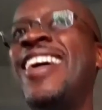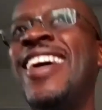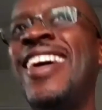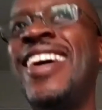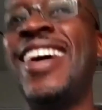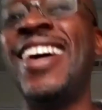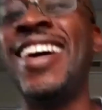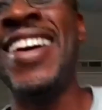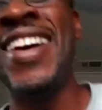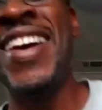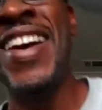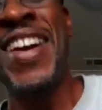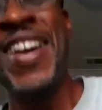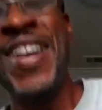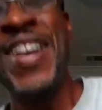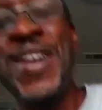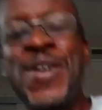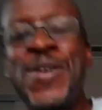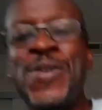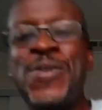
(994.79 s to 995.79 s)
What are
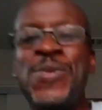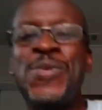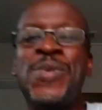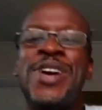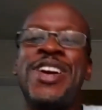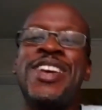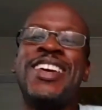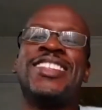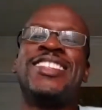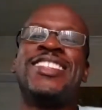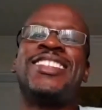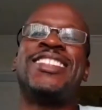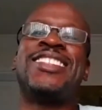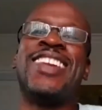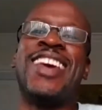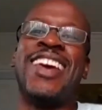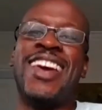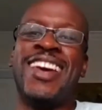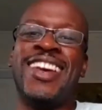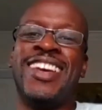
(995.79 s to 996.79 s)
you
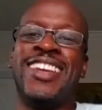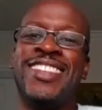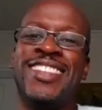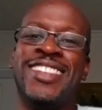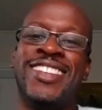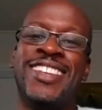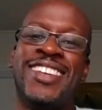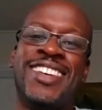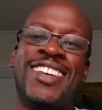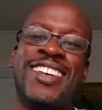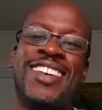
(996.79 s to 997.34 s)
saying?